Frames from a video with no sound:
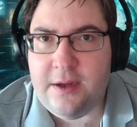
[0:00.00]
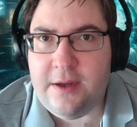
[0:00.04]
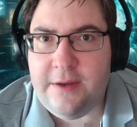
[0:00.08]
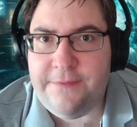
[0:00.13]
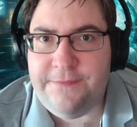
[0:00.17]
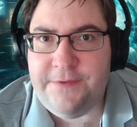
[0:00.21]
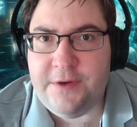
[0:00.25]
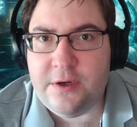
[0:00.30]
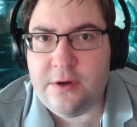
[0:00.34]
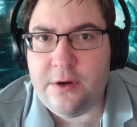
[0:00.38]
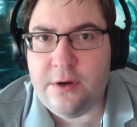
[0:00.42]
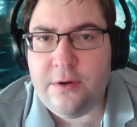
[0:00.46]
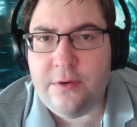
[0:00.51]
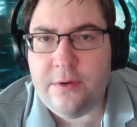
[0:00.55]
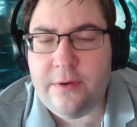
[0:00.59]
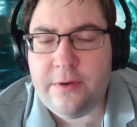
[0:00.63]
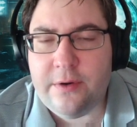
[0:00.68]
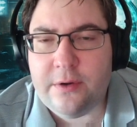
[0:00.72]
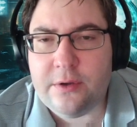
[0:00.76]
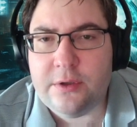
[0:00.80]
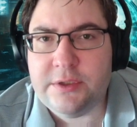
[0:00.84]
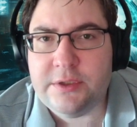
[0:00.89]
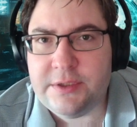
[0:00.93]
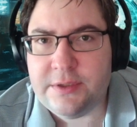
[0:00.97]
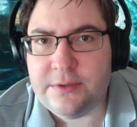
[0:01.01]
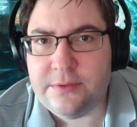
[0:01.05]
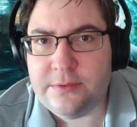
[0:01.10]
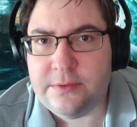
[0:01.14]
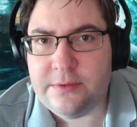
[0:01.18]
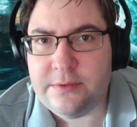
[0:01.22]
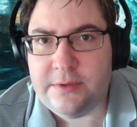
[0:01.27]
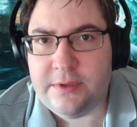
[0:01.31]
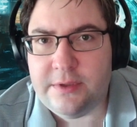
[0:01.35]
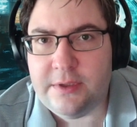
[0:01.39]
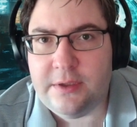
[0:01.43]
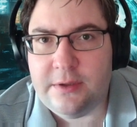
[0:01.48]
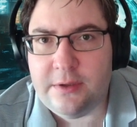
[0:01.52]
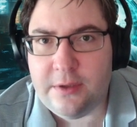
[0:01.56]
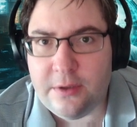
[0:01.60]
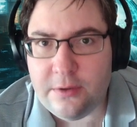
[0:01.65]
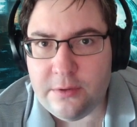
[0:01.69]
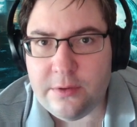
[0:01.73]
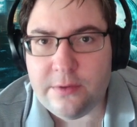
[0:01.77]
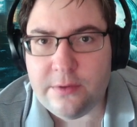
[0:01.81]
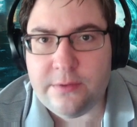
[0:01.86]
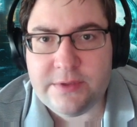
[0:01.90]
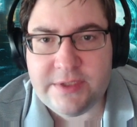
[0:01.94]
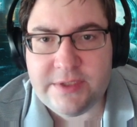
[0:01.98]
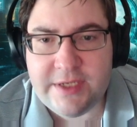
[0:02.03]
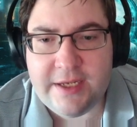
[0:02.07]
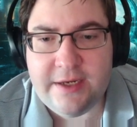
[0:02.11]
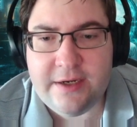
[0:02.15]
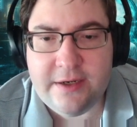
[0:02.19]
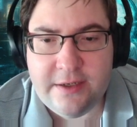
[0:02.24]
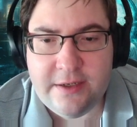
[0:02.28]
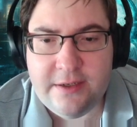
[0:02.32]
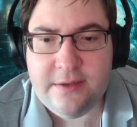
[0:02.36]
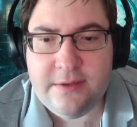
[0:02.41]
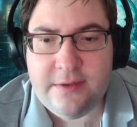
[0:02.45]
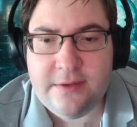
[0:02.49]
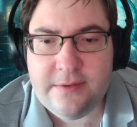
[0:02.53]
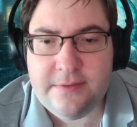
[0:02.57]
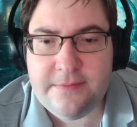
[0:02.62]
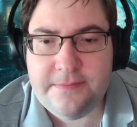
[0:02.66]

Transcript: if you go into the logo setting